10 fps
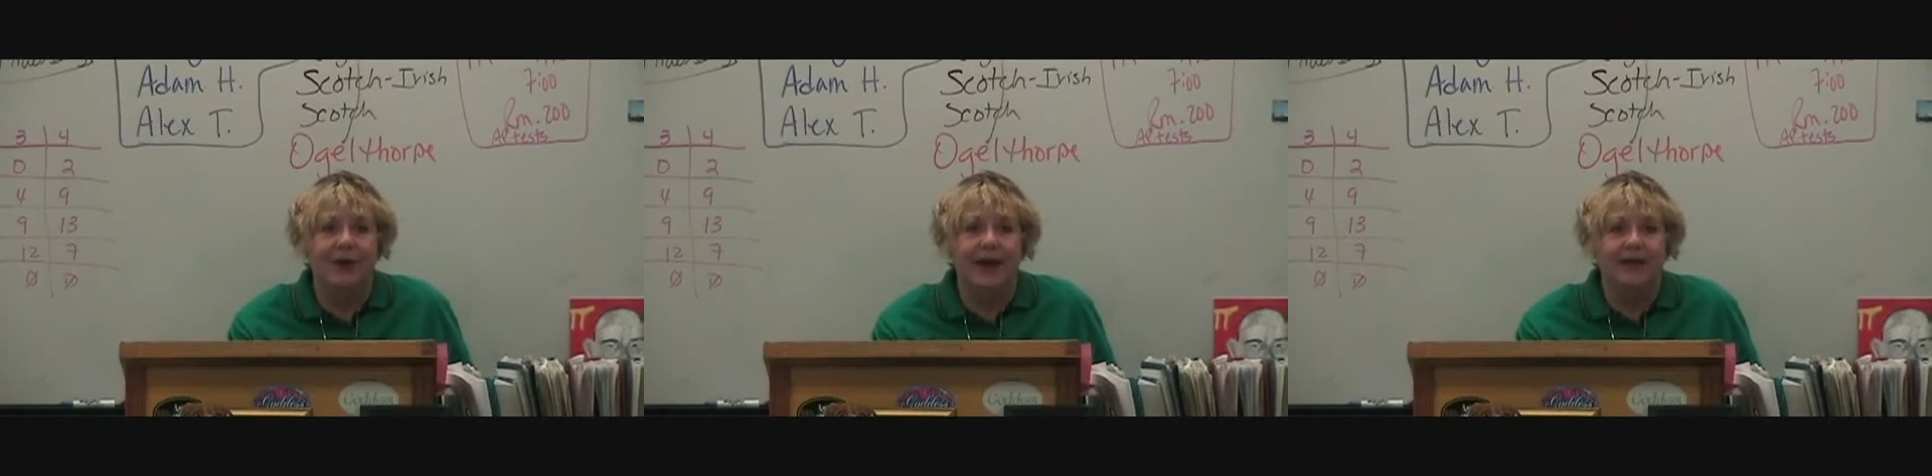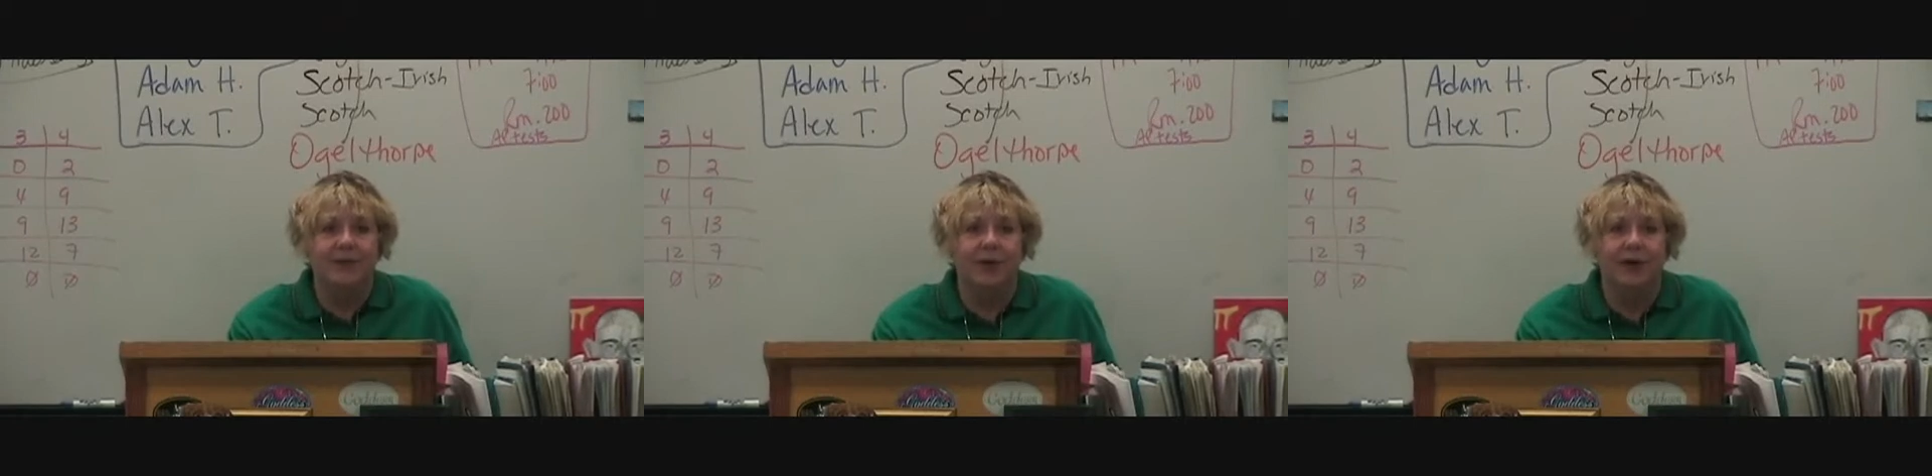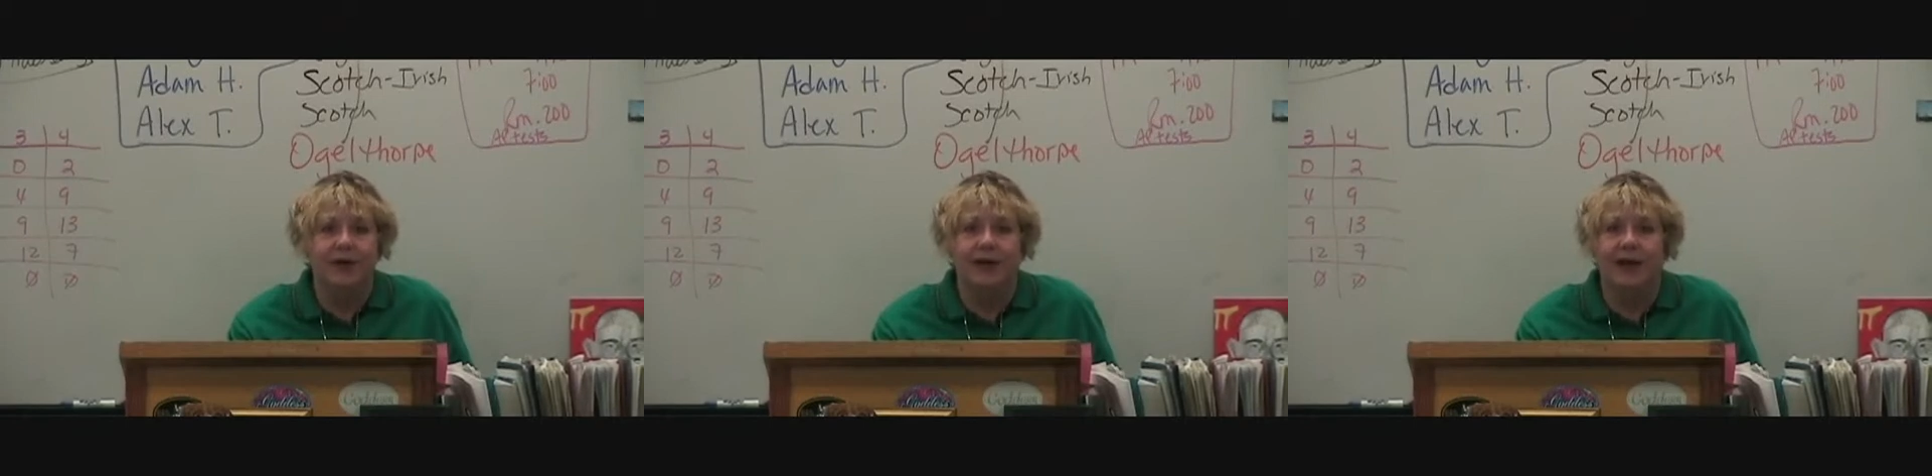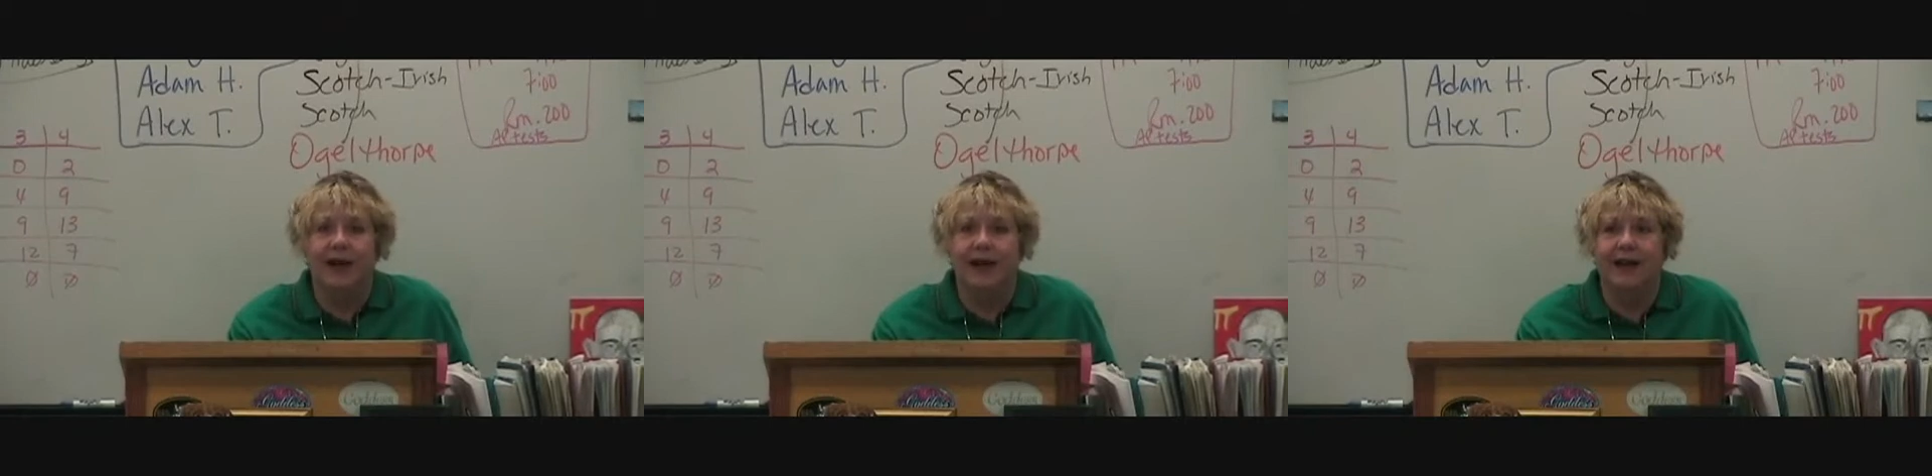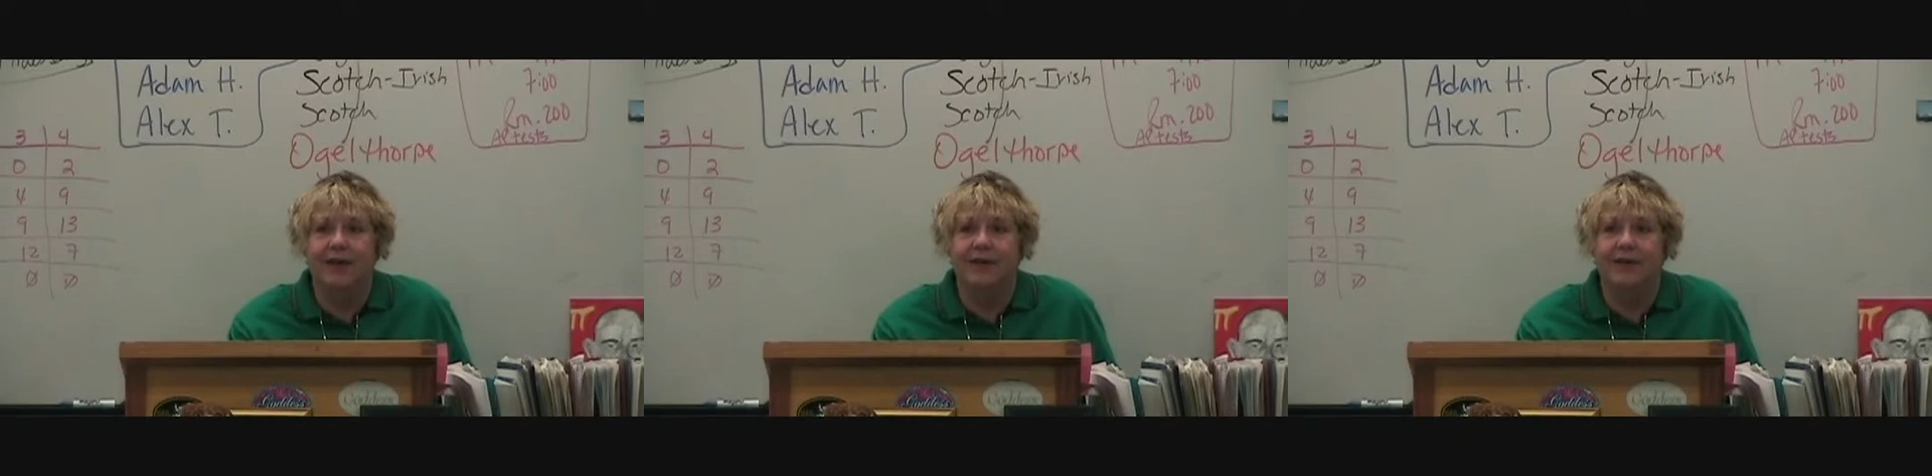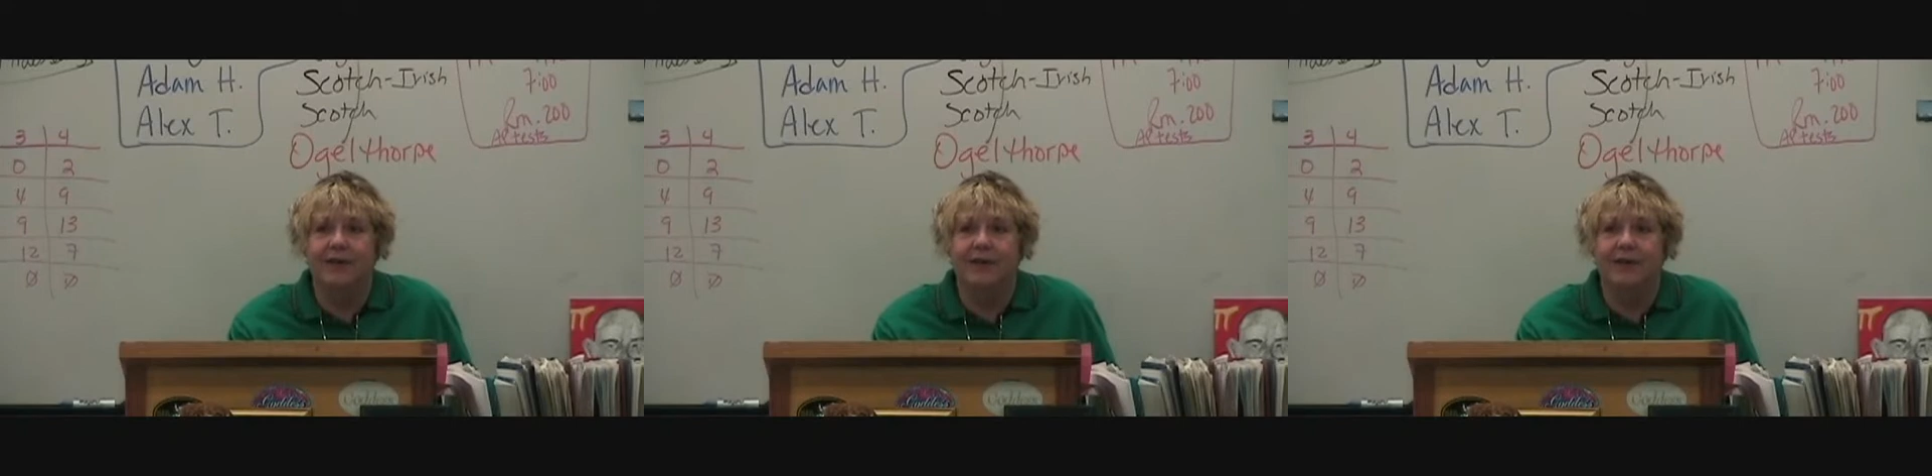you exported a lot of